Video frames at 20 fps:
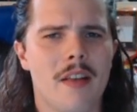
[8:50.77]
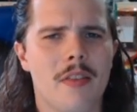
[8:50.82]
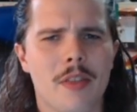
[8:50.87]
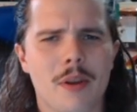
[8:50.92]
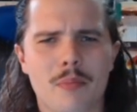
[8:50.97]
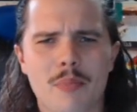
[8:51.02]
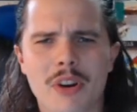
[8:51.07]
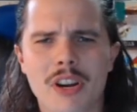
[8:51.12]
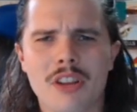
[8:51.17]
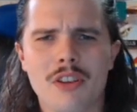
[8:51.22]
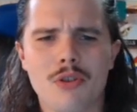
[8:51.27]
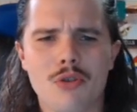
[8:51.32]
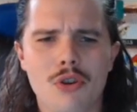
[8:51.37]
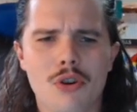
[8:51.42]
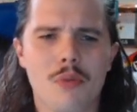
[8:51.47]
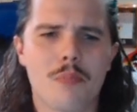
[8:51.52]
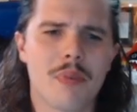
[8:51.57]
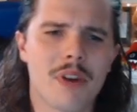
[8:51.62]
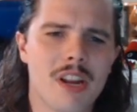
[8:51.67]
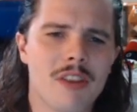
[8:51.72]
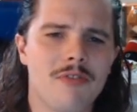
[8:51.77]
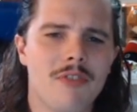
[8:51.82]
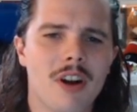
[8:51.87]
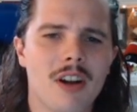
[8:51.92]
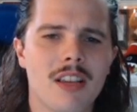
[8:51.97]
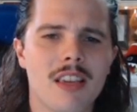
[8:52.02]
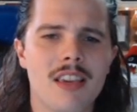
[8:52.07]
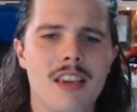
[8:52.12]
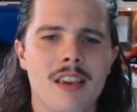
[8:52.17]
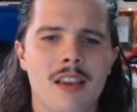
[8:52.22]
They're pretty cool, pretty
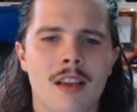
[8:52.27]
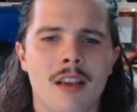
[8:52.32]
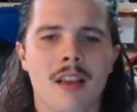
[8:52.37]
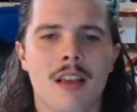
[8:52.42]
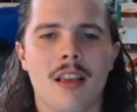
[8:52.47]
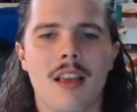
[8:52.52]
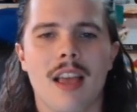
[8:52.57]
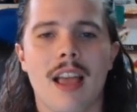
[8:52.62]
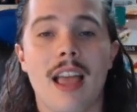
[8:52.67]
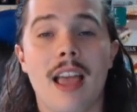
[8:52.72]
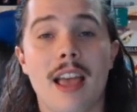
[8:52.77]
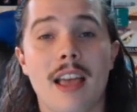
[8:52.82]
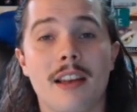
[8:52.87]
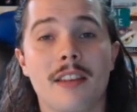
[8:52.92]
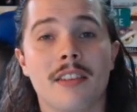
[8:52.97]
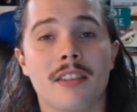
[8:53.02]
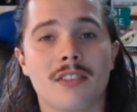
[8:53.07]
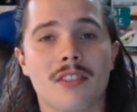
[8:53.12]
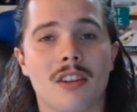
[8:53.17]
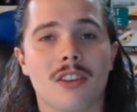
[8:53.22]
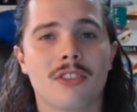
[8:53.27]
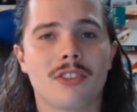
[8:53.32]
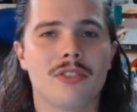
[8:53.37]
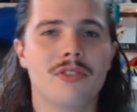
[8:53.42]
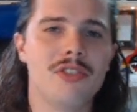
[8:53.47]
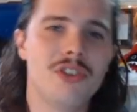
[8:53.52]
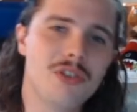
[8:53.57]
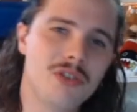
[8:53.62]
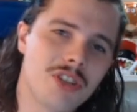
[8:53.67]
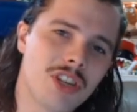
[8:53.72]
funky, and there's also
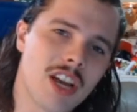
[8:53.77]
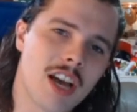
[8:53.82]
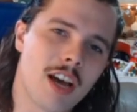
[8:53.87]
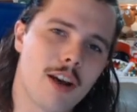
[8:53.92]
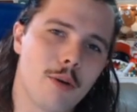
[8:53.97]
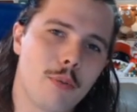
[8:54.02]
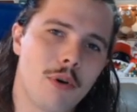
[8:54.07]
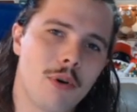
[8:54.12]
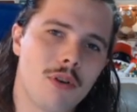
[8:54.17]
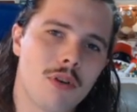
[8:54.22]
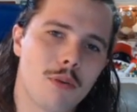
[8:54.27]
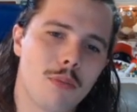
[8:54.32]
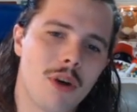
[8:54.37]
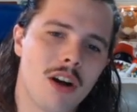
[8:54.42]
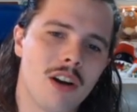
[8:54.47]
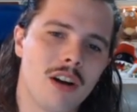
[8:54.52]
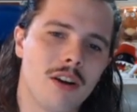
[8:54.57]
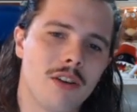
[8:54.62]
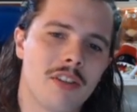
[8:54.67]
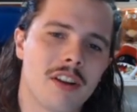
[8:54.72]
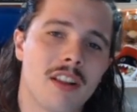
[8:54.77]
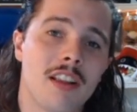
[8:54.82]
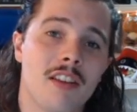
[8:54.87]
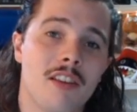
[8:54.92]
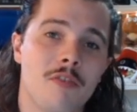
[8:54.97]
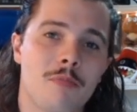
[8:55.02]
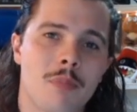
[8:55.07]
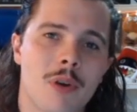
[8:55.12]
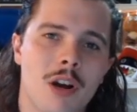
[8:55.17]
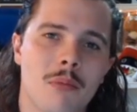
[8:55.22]
new Shadow Pokemon out there that
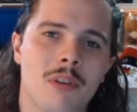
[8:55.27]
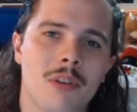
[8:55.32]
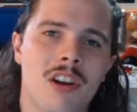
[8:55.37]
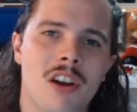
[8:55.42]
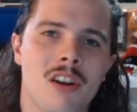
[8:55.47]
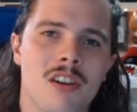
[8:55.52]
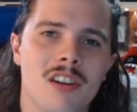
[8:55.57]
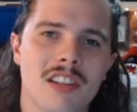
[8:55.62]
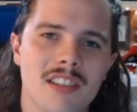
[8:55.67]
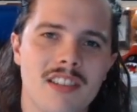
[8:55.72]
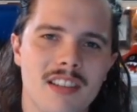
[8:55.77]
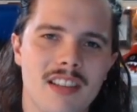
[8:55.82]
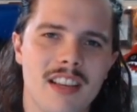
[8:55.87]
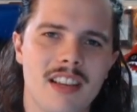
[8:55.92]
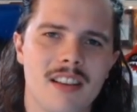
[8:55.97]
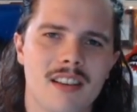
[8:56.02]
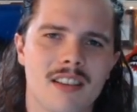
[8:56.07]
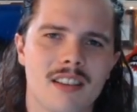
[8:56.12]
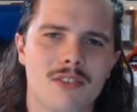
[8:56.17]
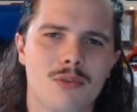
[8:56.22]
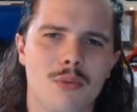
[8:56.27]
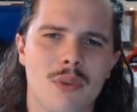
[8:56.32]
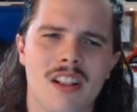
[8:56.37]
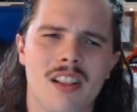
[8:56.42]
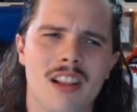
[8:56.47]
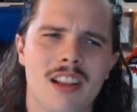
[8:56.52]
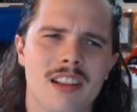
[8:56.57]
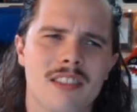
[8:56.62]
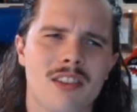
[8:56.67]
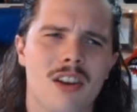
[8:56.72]
you've probably already seen, as
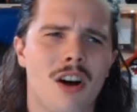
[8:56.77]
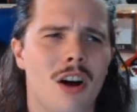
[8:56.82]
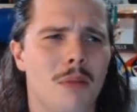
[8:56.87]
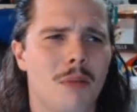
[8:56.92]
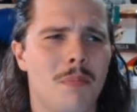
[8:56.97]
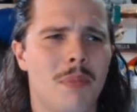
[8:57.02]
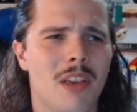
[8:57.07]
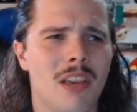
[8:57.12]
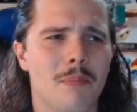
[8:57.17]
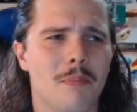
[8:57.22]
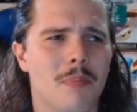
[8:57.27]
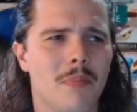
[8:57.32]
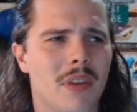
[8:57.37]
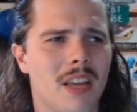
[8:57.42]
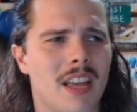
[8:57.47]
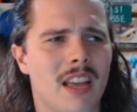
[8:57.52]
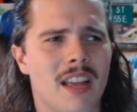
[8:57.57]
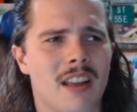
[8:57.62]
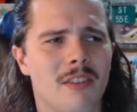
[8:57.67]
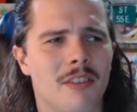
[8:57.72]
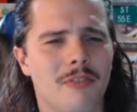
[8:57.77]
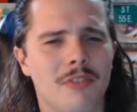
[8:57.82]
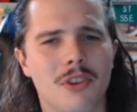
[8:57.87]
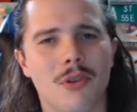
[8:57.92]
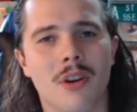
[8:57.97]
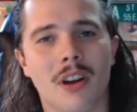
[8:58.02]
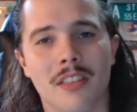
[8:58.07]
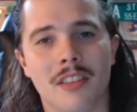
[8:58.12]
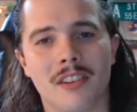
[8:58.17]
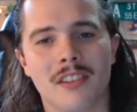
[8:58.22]
well as Hoppip and a
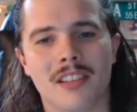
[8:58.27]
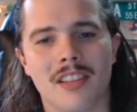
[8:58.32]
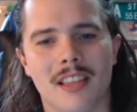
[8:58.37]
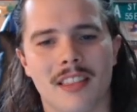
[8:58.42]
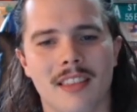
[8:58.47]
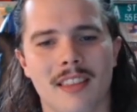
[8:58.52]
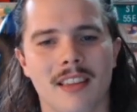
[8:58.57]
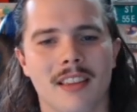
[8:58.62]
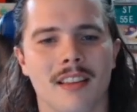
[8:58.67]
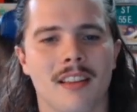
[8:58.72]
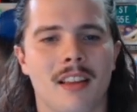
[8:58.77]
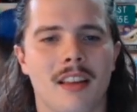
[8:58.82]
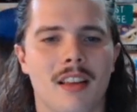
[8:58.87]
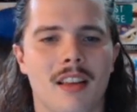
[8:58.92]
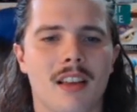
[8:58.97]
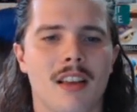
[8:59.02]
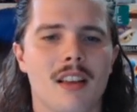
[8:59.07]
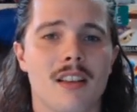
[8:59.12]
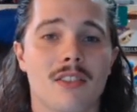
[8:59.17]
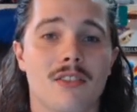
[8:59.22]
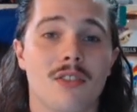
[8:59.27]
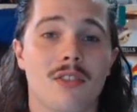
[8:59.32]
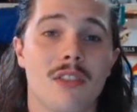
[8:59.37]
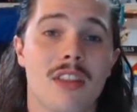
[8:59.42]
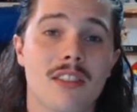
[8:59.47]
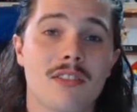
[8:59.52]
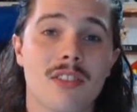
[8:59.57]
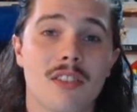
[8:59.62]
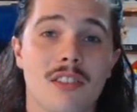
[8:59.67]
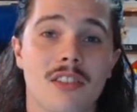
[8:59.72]
few others, I think. So
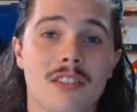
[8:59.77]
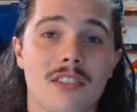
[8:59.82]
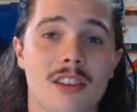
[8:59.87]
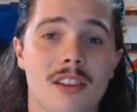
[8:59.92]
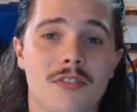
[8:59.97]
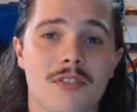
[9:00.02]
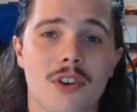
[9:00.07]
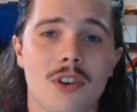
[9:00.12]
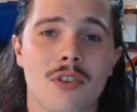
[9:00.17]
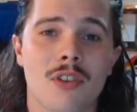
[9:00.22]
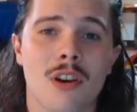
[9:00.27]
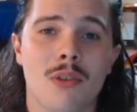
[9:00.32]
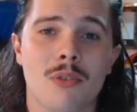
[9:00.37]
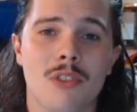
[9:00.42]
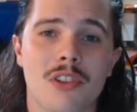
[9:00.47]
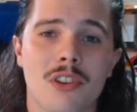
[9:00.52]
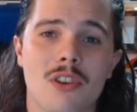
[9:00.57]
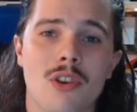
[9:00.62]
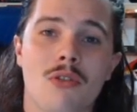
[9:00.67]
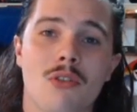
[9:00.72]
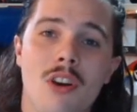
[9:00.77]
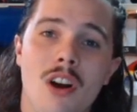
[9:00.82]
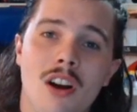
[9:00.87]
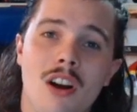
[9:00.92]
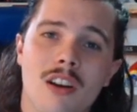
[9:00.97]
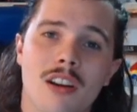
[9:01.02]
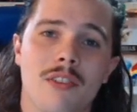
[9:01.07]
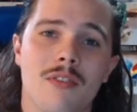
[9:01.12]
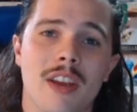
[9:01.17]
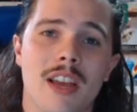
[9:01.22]
that's all the stuff going on with the Go
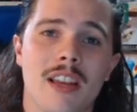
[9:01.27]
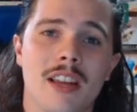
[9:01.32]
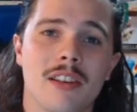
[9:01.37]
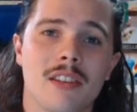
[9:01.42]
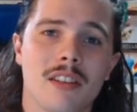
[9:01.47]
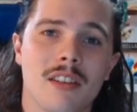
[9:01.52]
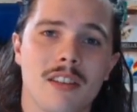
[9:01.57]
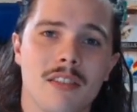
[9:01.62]
Rocket event.